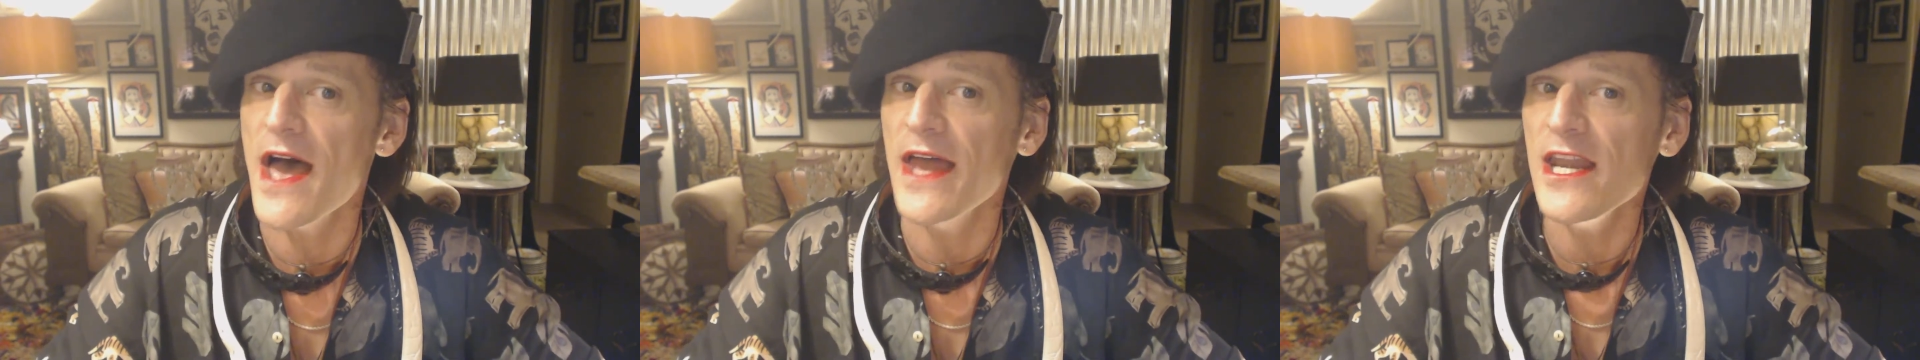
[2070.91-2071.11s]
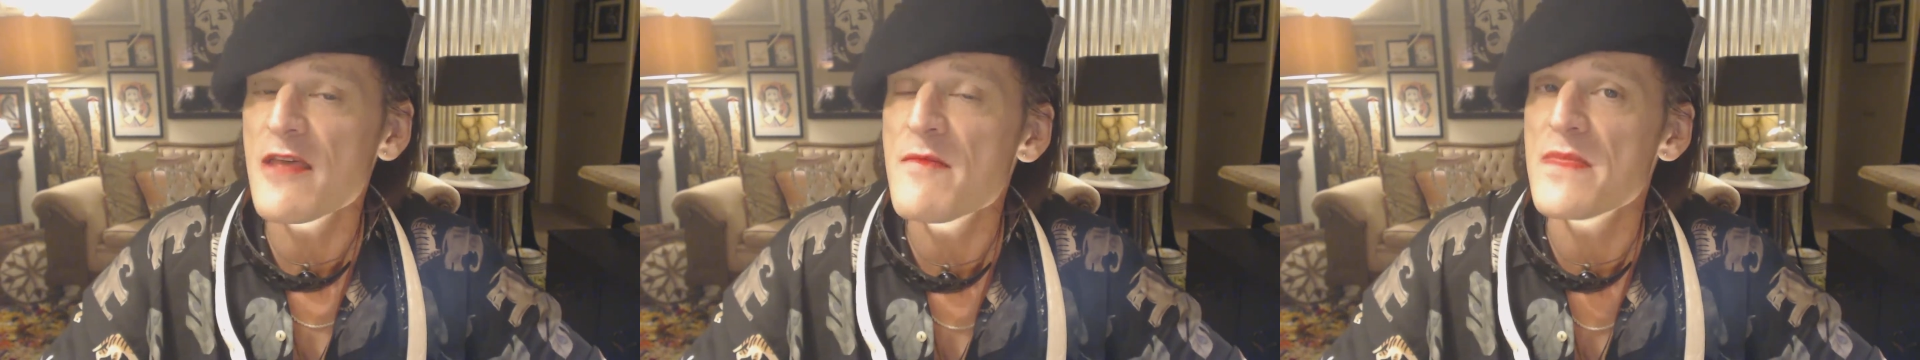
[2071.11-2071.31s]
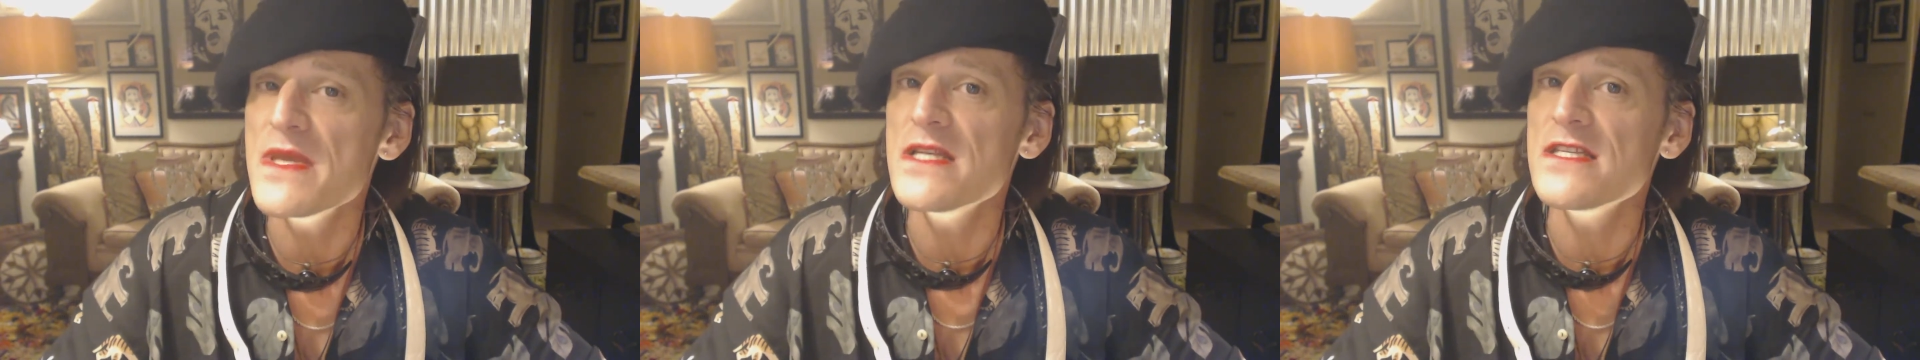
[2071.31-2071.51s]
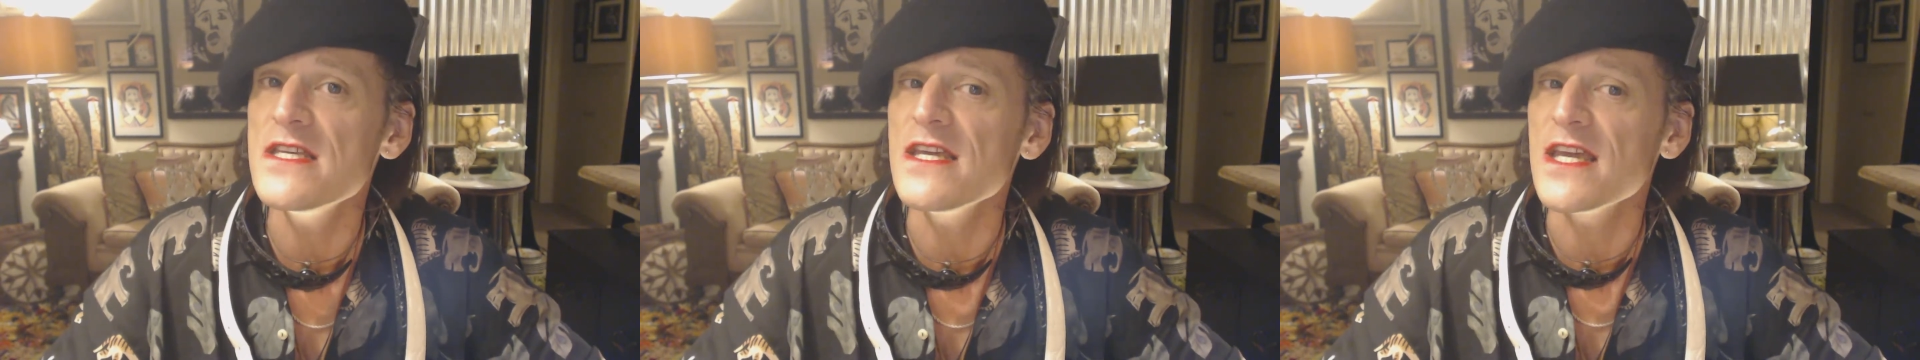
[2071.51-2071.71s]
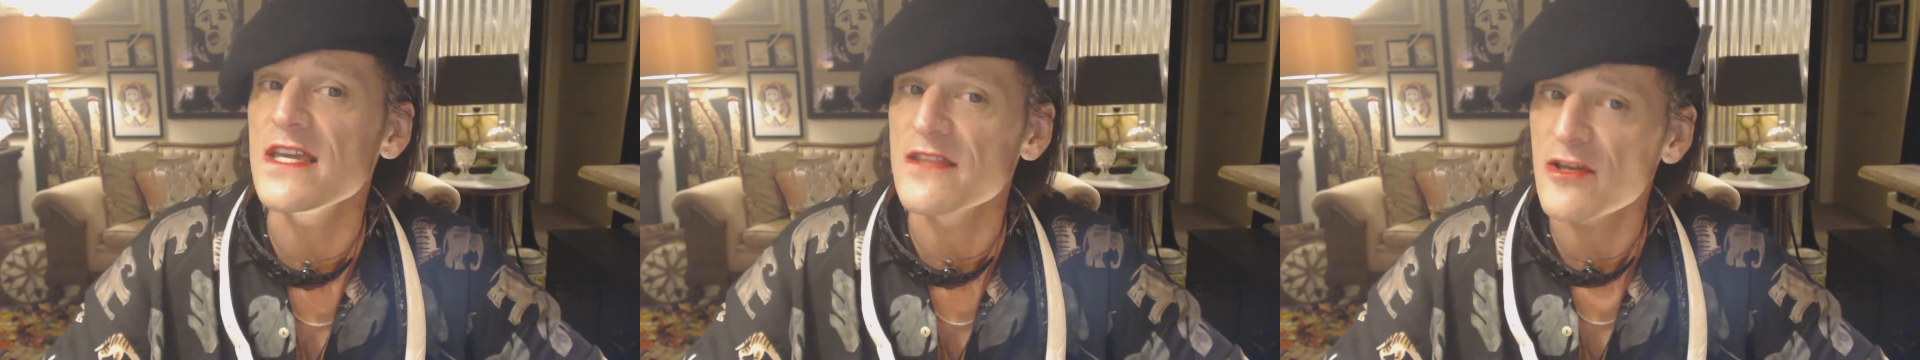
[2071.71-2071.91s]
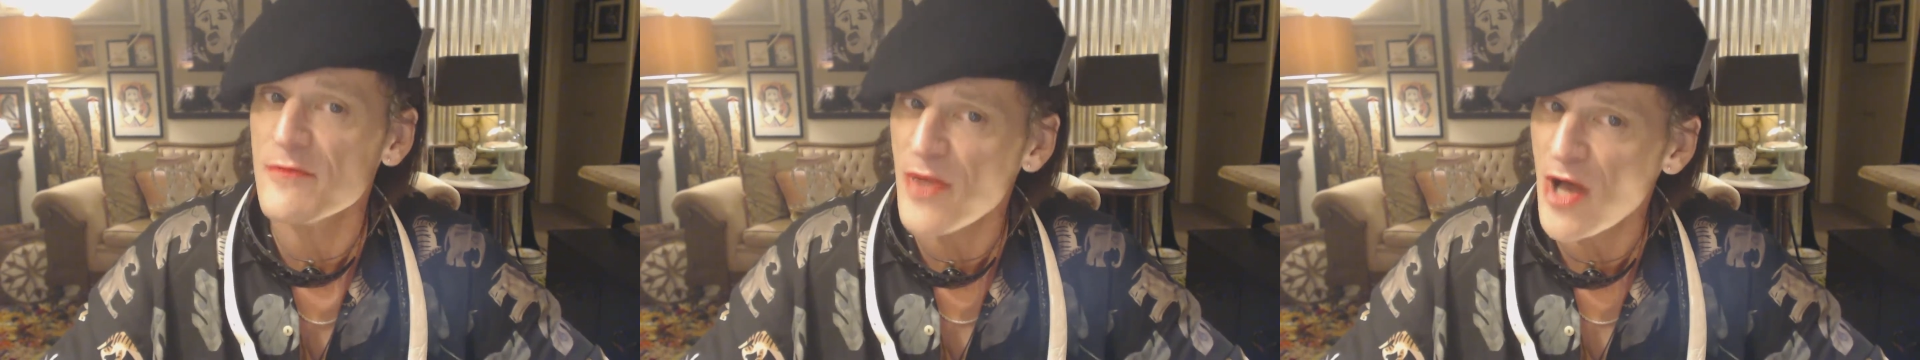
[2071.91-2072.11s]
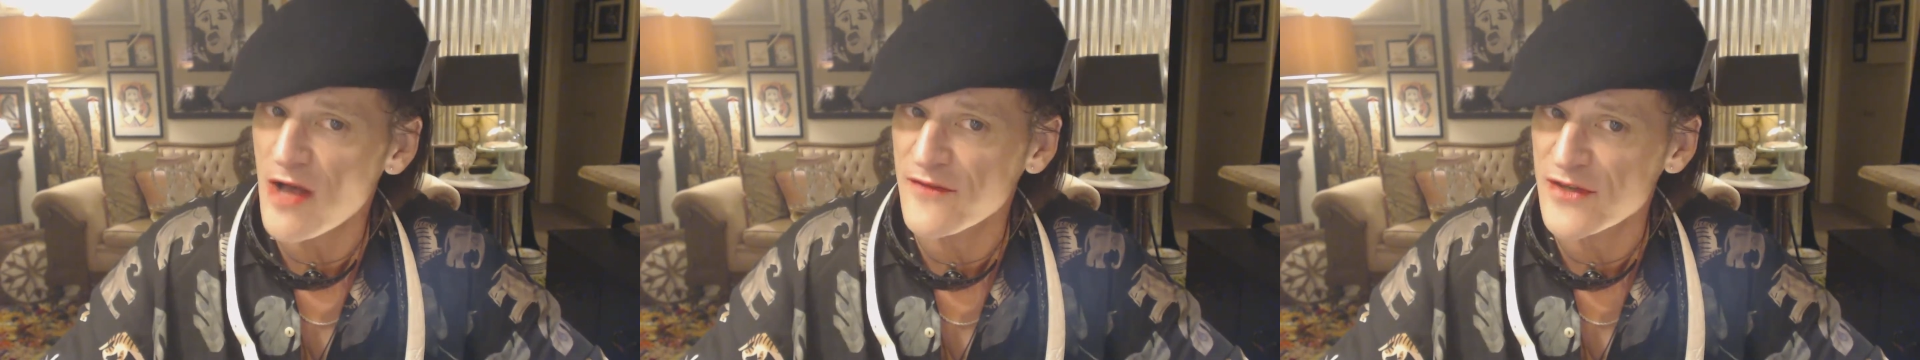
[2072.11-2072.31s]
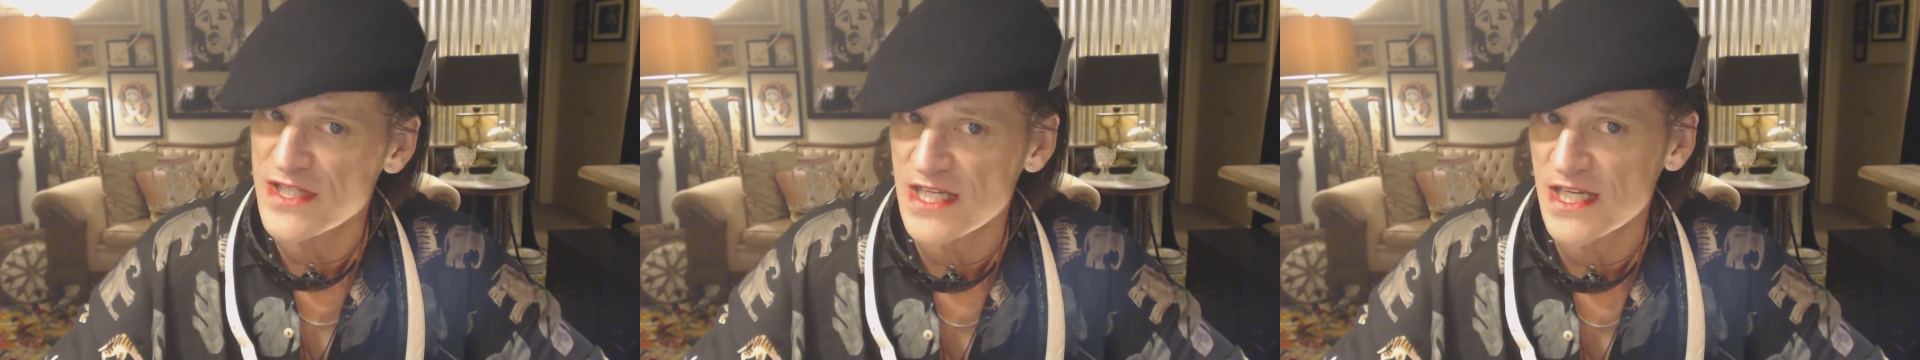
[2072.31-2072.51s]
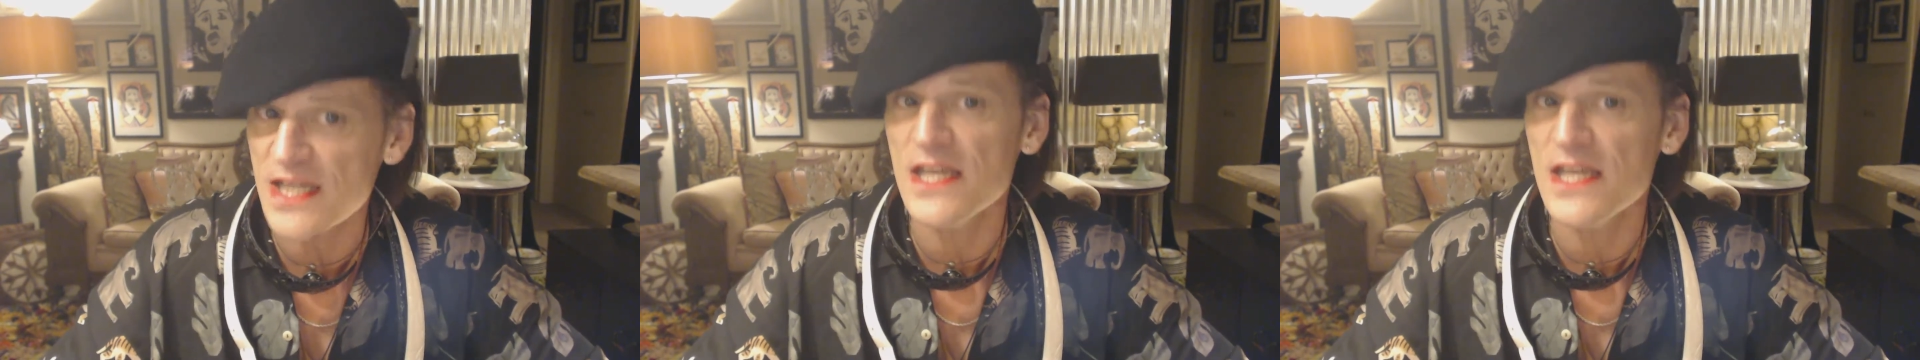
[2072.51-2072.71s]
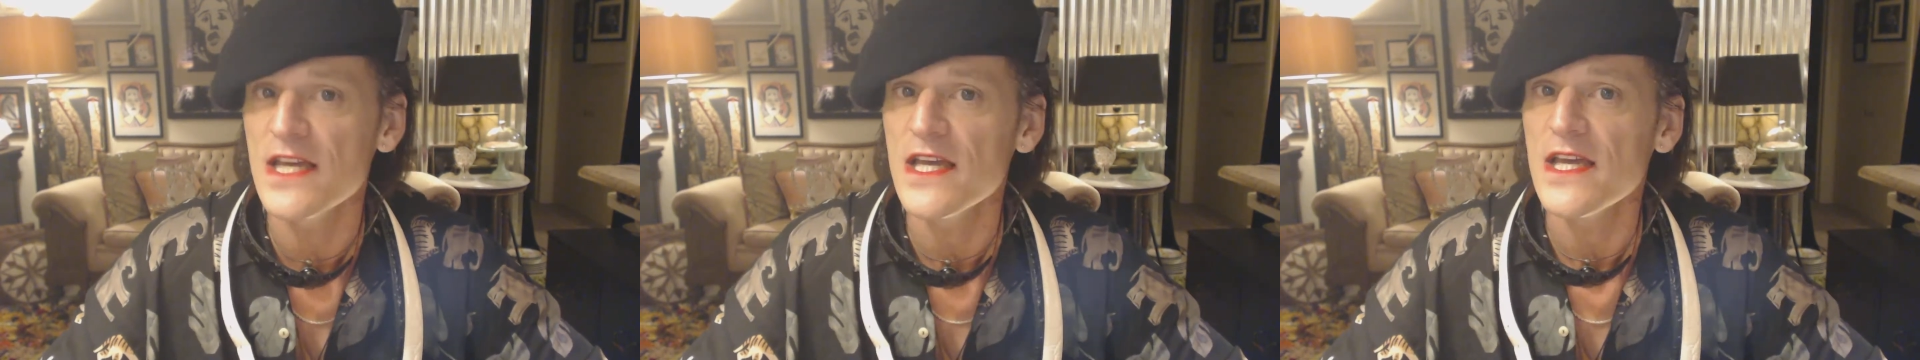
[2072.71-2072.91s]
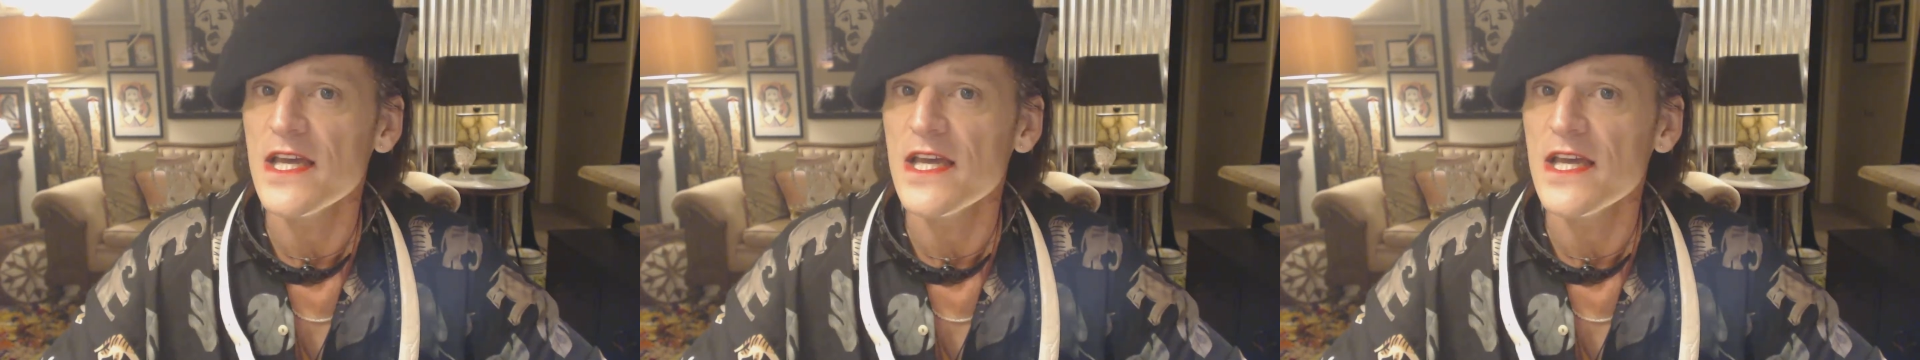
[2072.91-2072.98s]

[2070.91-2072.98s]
and lamenting in their poverty,